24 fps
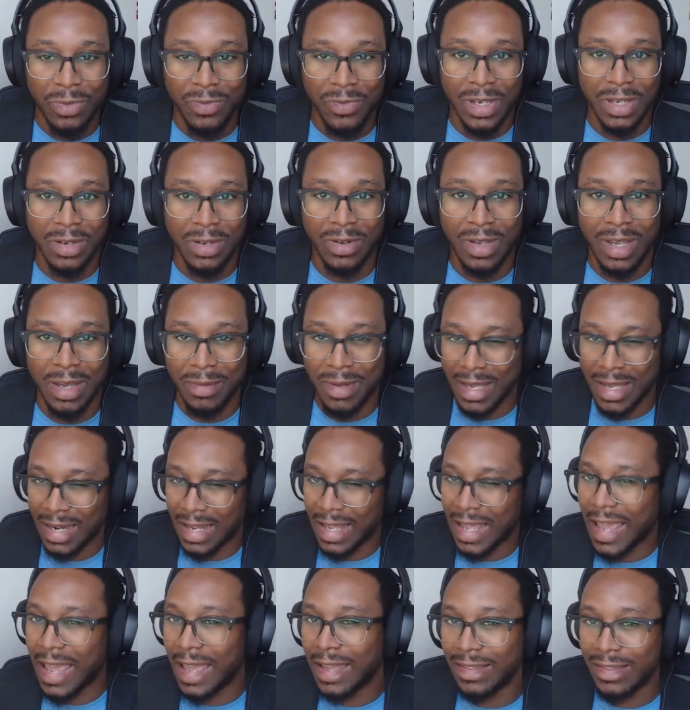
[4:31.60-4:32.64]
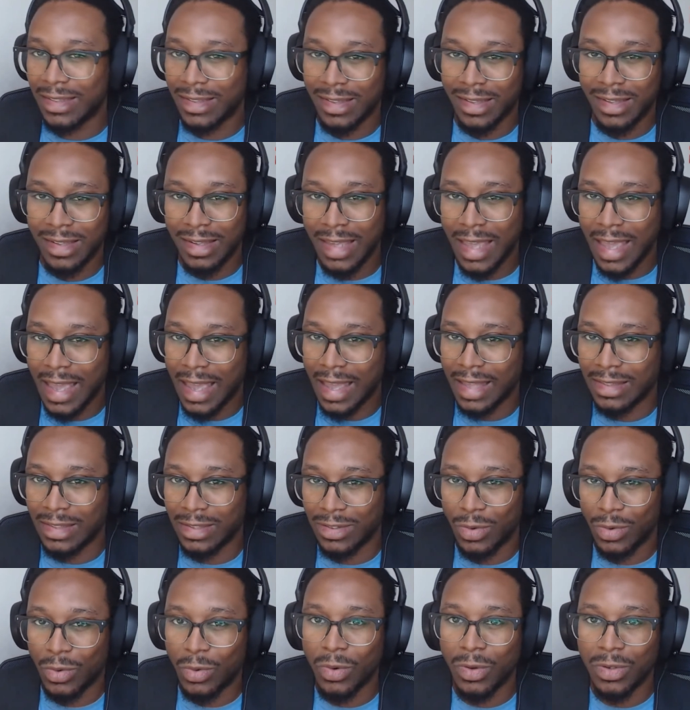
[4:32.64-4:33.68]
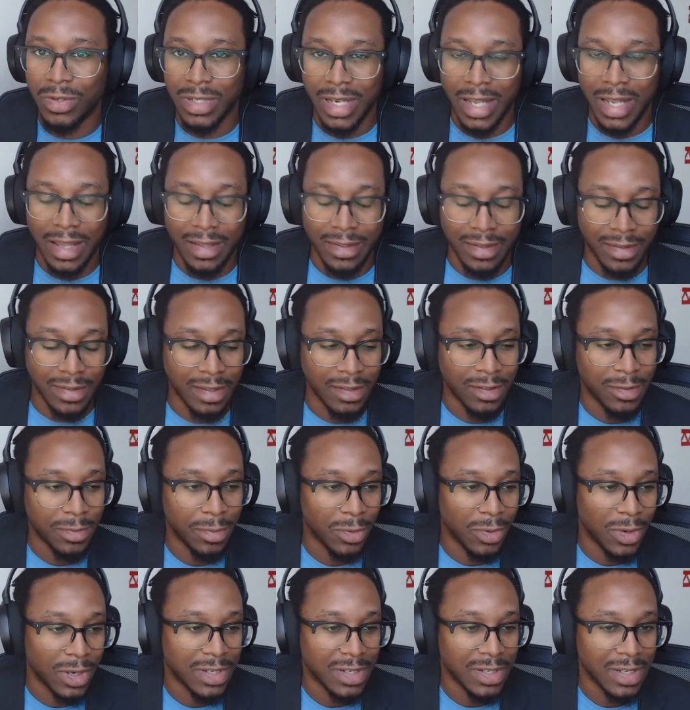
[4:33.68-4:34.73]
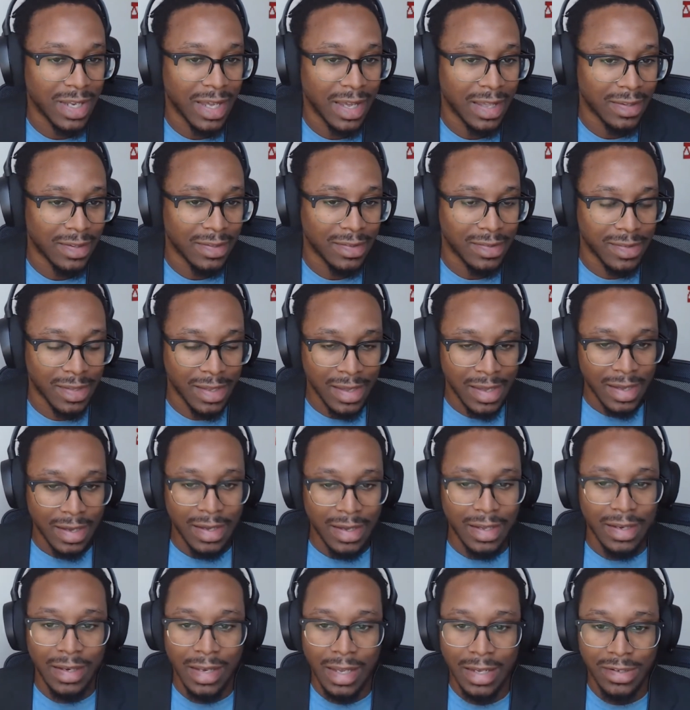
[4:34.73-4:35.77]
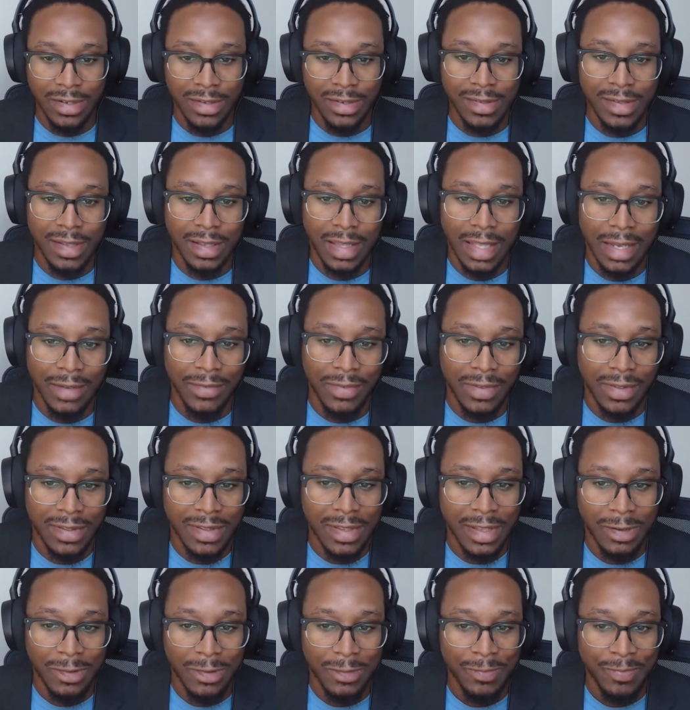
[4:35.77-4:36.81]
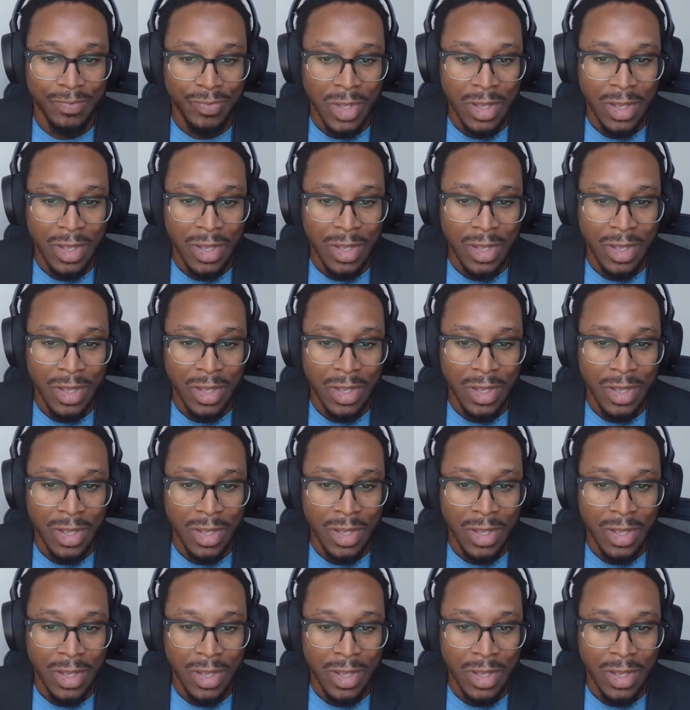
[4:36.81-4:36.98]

a video game kind of has has its origin, has its inspiration, has its connections to life itself.